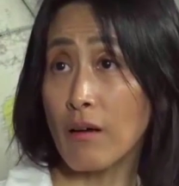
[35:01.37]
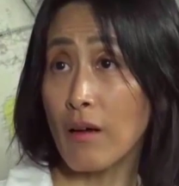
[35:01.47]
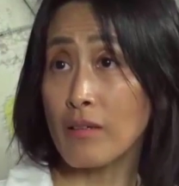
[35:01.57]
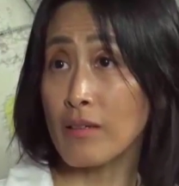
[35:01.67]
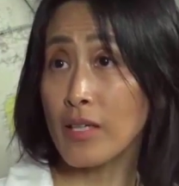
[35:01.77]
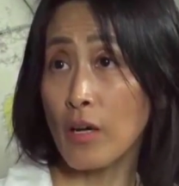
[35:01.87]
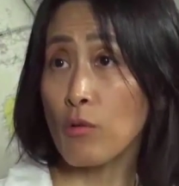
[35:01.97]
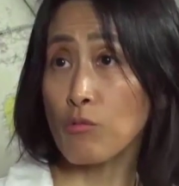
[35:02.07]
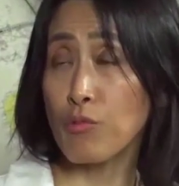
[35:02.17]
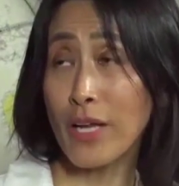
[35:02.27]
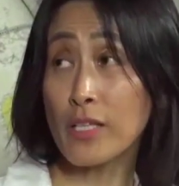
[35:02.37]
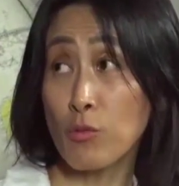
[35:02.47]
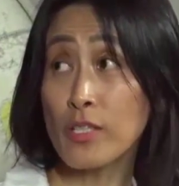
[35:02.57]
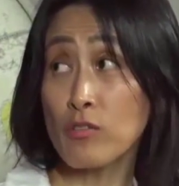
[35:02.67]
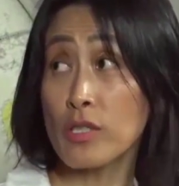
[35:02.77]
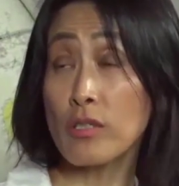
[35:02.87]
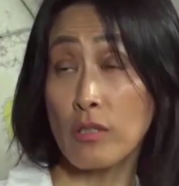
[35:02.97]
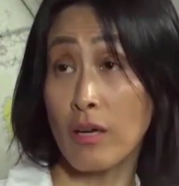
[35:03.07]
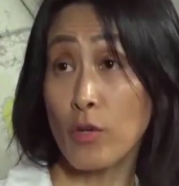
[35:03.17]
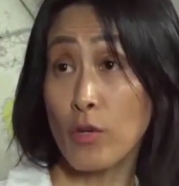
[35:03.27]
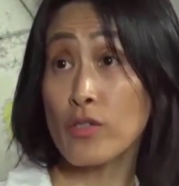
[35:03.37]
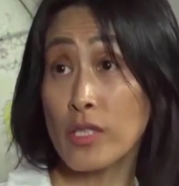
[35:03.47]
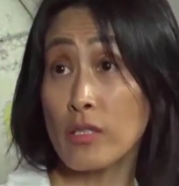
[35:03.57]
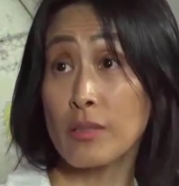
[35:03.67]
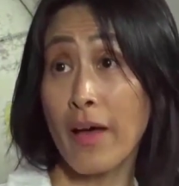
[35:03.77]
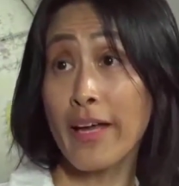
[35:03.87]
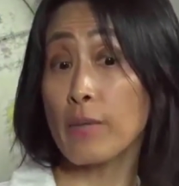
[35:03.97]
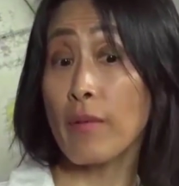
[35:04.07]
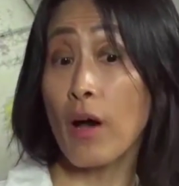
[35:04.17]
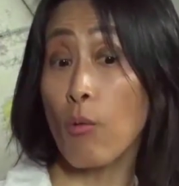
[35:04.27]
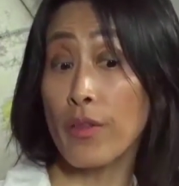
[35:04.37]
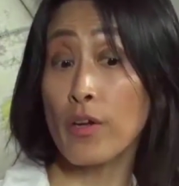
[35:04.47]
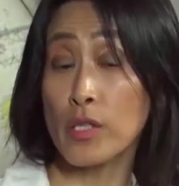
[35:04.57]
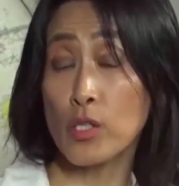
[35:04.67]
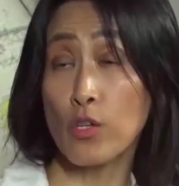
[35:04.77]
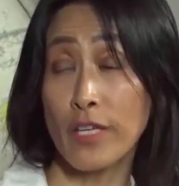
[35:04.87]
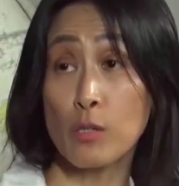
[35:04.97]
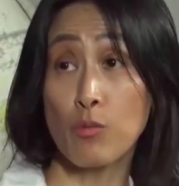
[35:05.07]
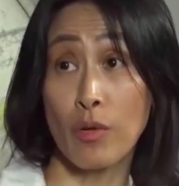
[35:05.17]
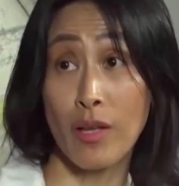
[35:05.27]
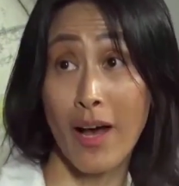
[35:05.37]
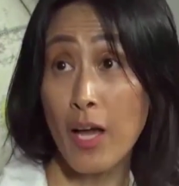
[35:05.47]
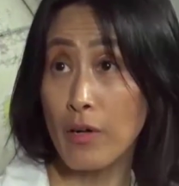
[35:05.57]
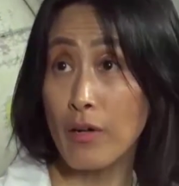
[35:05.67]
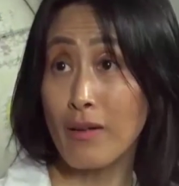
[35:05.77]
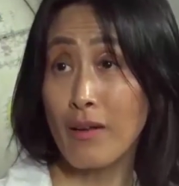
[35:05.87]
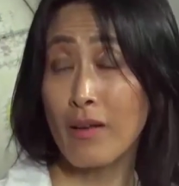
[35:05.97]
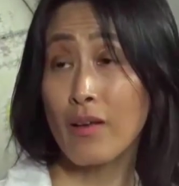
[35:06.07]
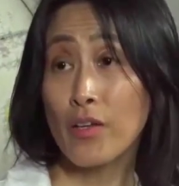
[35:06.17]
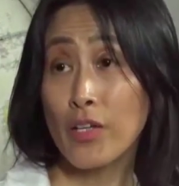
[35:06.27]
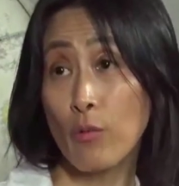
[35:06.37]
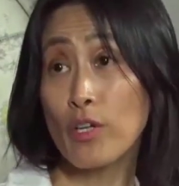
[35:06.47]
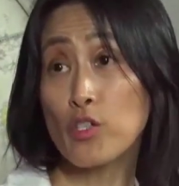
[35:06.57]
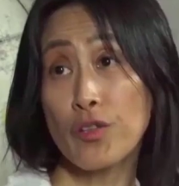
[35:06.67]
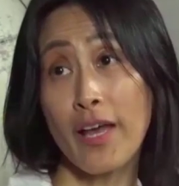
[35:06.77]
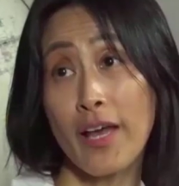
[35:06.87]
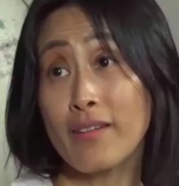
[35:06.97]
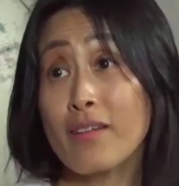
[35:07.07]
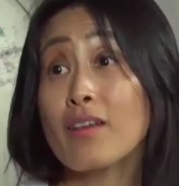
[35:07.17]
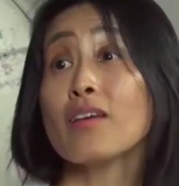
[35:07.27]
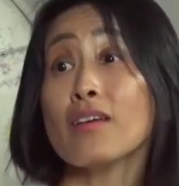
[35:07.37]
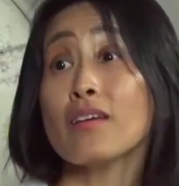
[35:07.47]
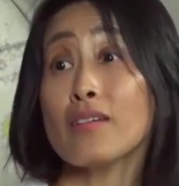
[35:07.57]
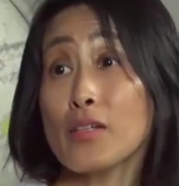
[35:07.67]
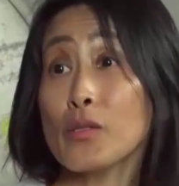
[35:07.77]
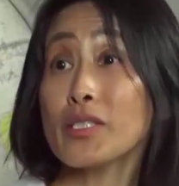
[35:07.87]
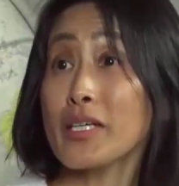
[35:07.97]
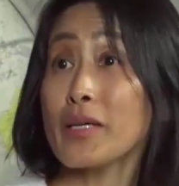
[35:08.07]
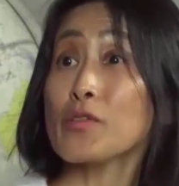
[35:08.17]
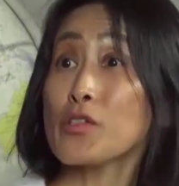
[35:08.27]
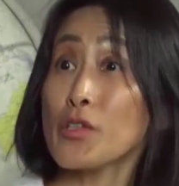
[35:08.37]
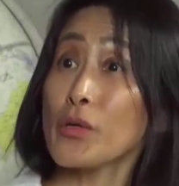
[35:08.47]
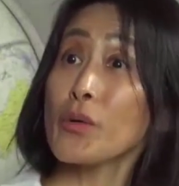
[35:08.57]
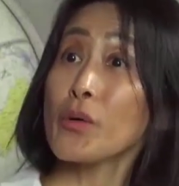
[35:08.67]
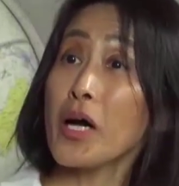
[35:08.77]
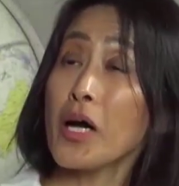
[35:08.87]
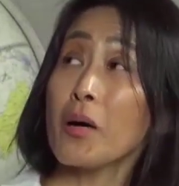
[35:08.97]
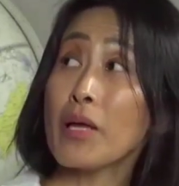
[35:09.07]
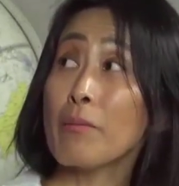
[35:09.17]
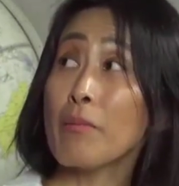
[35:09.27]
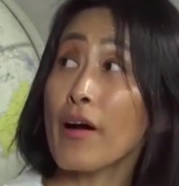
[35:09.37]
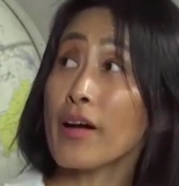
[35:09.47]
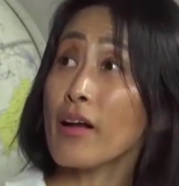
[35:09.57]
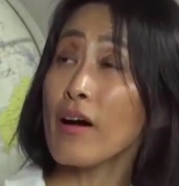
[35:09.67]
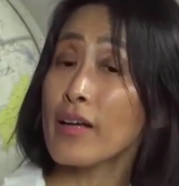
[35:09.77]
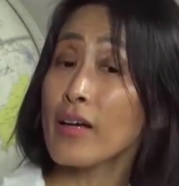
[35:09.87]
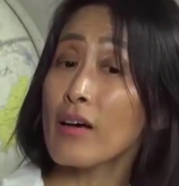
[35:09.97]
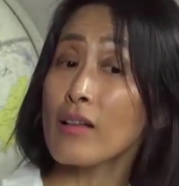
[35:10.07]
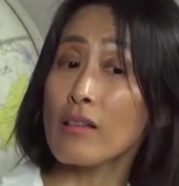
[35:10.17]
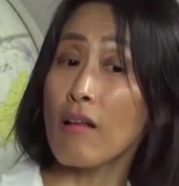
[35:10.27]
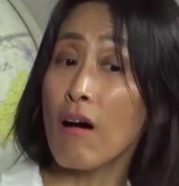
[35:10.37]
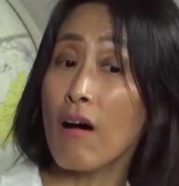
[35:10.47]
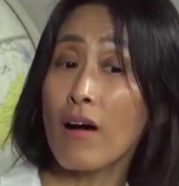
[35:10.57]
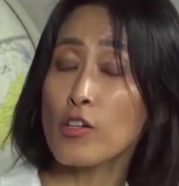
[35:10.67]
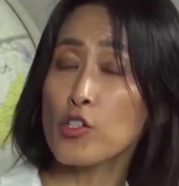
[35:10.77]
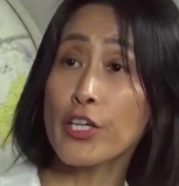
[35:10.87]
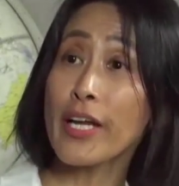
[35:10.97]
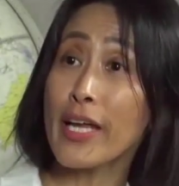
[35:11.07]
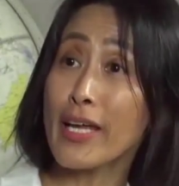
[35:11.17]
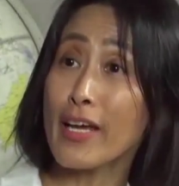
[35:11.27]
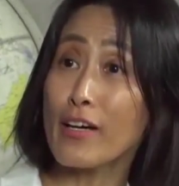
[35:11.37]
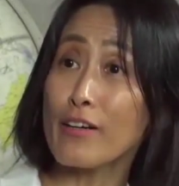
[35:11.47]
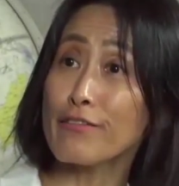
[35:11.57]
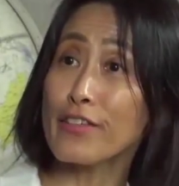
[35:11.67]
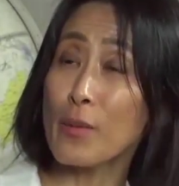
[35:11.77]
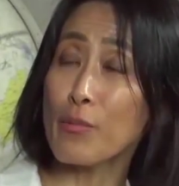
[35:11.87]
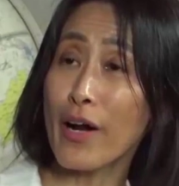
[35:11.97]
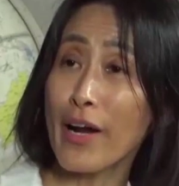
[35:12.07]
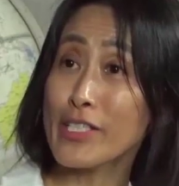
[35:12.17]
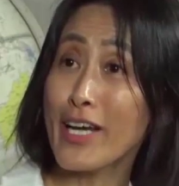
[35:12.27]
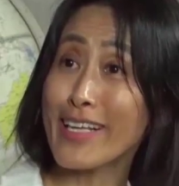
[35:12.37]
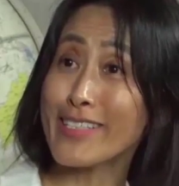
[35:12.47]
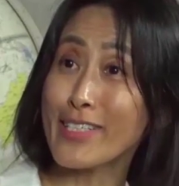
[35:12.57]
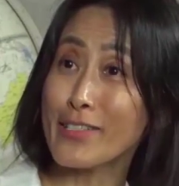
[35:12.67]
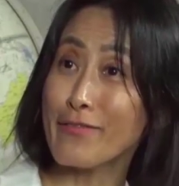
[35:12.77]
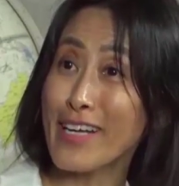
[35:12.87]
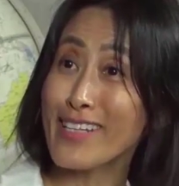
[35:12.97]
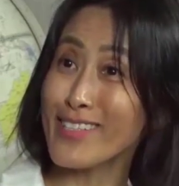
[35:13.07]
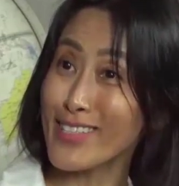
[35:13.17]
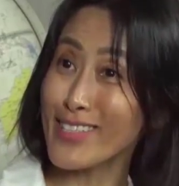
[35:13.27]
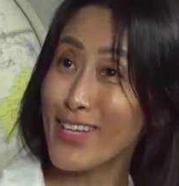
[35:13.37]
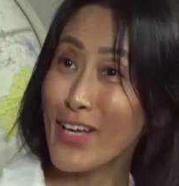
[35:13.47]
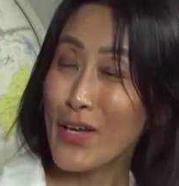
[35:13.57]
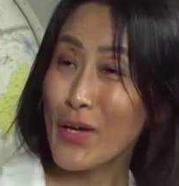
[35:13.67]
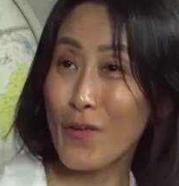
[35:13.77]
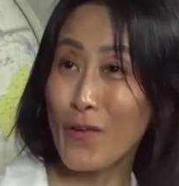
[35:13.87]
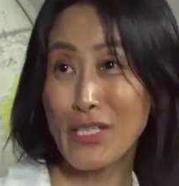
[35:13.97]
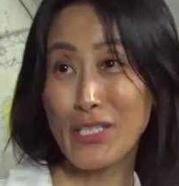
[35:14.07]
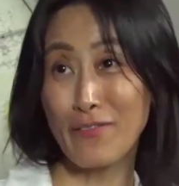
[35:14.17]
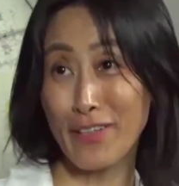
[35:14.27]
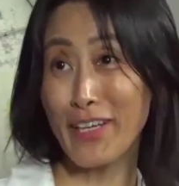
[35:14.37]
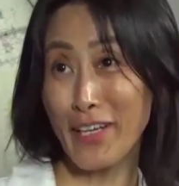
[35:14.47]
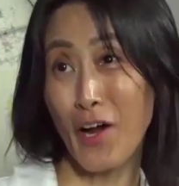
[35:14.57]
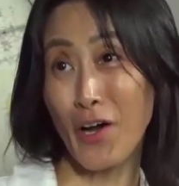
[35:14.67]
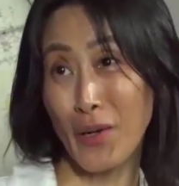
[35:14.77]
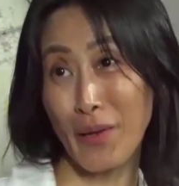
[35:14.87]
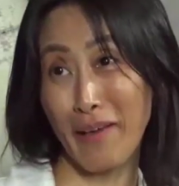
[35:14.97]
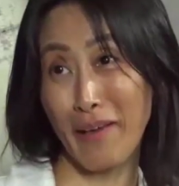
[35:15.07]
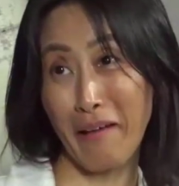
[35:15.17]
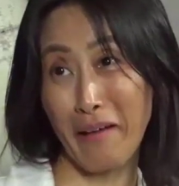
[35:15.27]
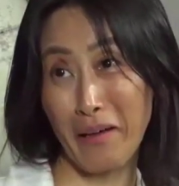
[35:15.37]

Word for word: sung and, you know, raised questions, a lot of questions in his mind about whether the Soviets were reliable, you know, which then induced him to um, embark on a long journey of uh, prioritizing defense over the civilian economy.